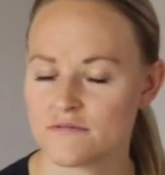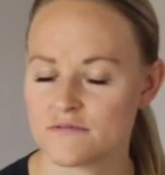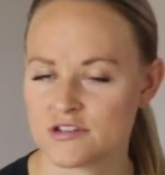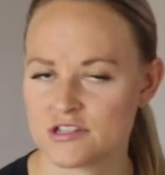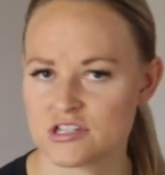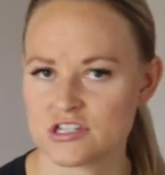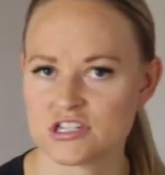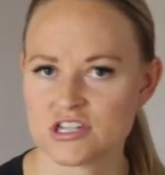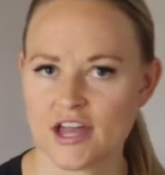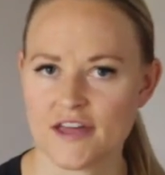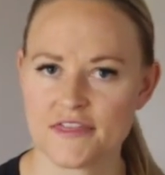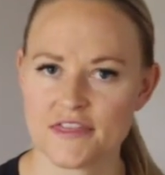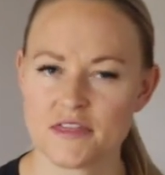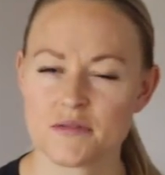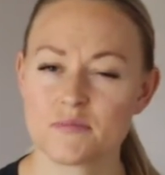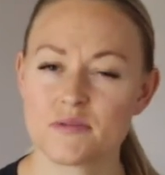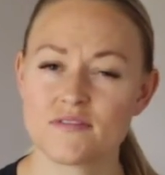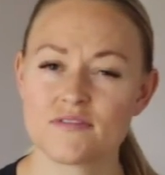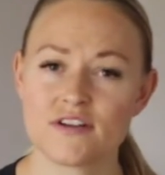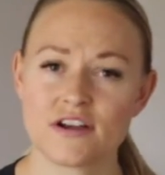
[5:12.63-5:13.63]
which I think
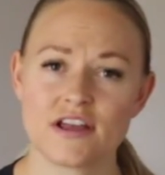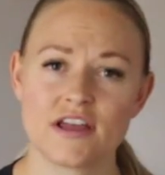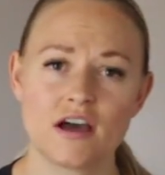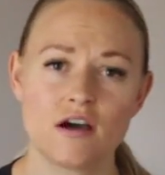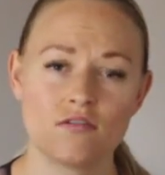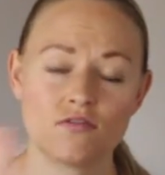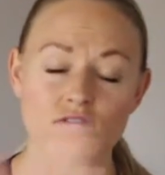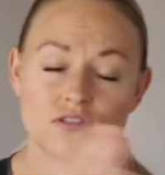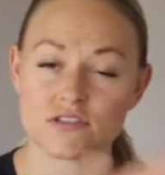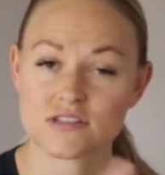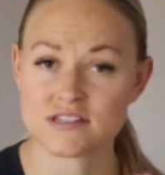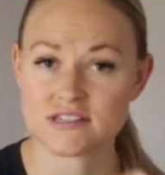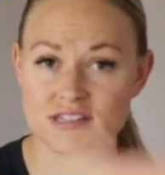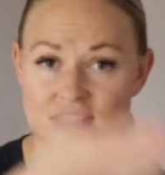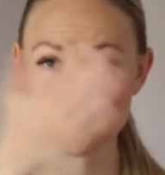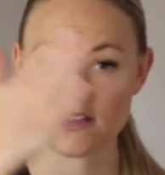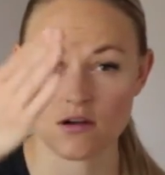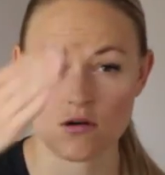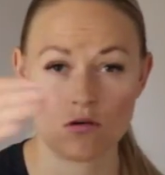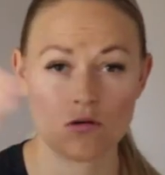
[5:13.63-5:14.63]
would be very helpful to
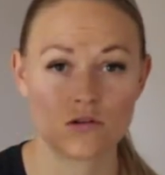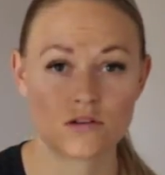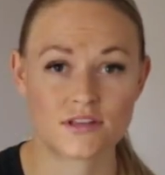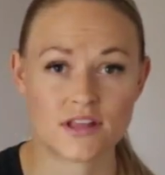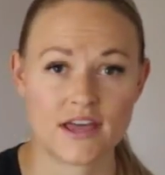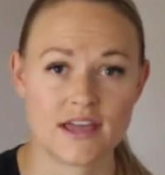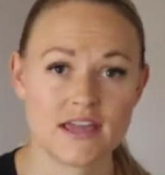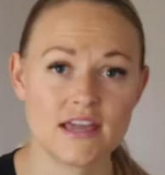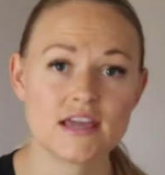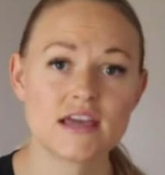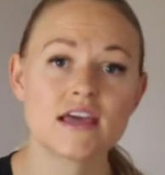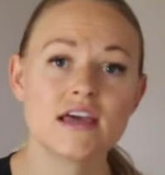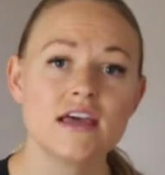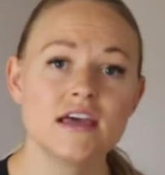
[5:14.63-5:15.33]
see a whole night.